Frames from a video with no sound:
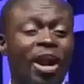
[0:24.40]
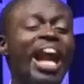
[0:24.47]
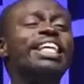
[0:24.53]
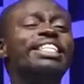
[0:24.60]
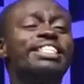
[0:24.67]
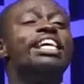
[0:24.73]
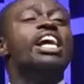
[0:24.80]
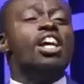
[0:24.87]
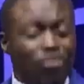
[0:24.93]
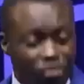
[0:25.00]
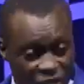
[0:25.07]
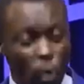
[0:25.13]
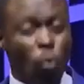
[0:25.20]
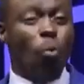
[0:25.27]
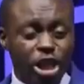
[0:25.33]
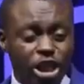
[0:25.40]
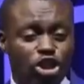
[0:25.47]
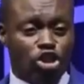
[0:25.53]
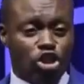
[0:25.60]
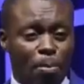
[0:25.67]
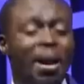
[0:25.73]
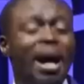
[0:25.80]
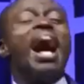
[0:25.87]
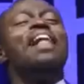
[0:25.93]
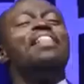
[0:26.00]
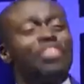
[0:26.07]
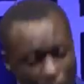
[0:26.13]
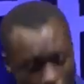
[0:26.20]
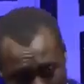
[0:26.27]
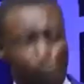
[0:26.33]
Christ, the wisdom
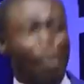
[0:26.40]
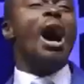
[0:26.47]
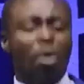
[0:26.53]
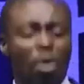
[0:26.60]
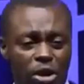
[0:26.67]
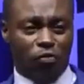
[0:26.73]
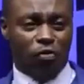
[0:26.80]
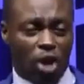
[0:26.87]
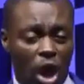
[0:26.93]
and the power